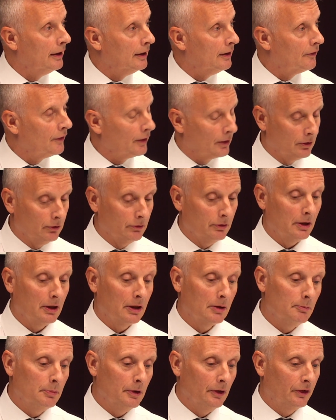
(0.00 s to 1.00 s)
And if the country
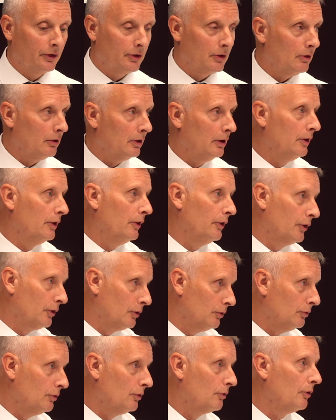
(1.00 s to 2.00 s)
can be strong and there's
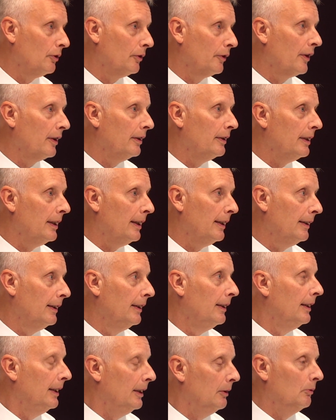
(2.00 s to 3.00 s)
good growth in there,
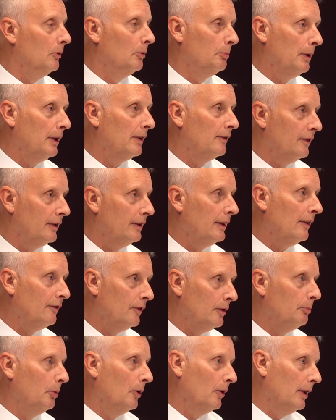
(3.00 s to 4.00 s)
it will benefit
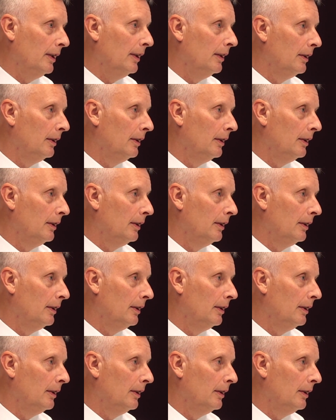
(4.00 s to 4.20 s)
everybody.